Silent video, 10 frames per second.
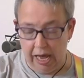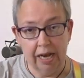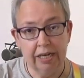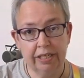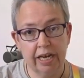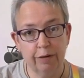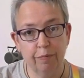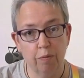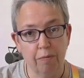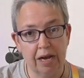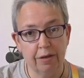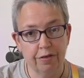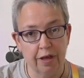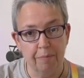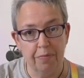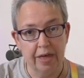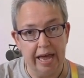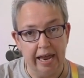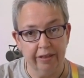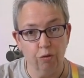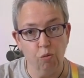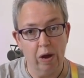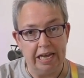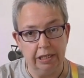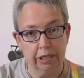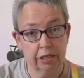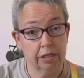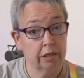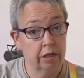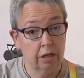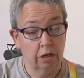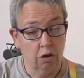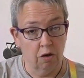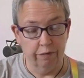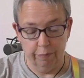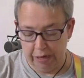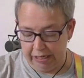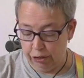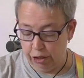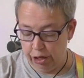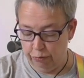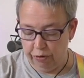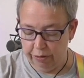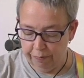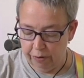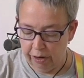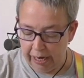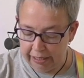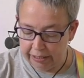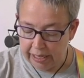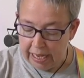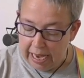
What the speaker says: I tend to put my thumb there in the waist of the bass uke, all right?